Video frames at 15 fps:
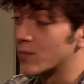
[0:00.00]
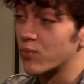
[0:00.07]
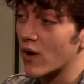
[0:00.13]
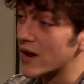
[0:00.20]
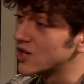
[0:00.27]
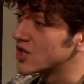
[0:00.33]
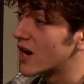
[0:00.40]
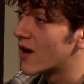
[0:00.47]
you're
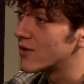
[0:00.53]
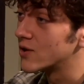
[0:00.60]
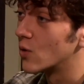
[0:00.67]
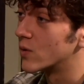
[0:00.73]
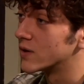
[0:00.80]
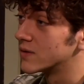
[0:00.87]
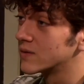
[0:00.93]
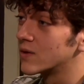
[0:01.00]
branching out, you're
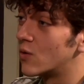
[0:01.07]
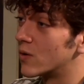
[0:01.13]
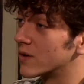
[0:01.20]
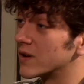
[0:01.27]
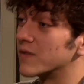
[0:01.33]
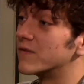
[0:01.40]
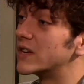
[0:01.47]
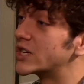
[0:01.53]
going
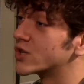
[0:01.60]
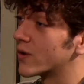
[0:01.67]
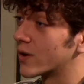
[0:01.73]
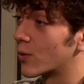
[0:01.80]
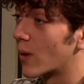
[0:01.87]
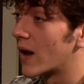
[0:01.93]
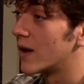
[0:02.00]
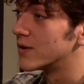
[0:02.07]
and venturing
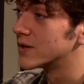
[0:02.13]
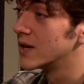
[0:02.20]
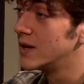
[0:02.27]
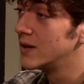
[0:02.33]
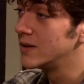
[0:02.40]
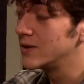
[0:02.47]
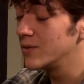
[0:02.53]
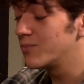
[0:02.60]
around,
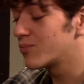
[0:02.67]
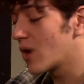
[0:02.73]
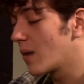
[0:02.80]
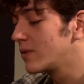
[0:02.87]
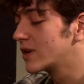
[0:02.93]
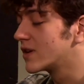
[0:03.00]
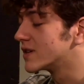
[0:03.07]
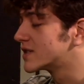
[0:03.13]
you're
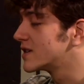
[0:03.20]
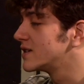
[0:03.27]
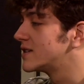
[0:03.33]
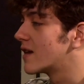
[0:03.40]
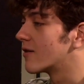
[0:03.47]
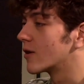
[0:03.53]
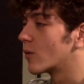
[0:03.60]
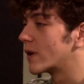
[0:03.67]
probably going to see a
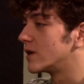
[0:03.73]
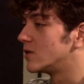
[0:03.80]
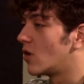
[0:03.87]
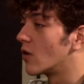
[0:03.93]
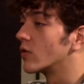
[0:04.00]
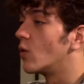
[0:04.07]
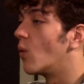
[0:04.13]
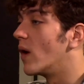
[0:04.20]
Dairy Queen
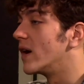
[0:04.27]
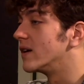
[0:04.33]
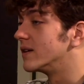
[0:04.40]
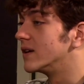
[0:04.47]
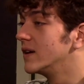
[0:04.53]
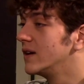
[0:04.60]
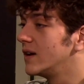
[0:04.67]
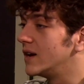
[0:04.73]
along the way,
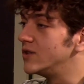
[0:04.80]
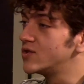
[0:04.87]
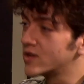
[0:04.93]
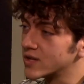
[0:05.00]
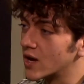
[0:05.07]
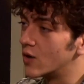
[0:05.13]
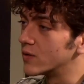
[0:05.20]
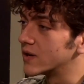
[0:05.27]
and you
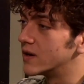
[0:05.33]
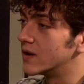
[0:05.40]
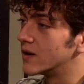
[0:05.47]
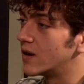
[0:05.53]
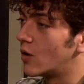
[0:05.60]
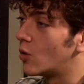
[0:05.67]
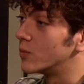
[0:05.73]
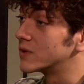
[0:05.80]
can go and get a
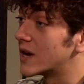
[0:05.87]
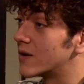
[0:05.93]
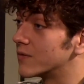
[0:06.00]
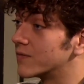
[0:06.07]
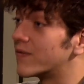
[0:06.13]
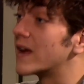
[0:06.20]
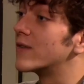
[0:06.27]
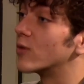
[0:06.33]
hometown
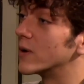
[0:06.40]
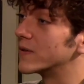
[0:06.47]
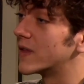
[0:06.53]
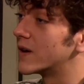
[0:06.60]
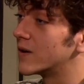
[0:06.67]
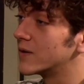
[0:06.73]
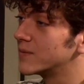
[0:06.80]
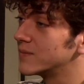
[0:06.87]
favorite
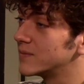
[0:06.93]
there.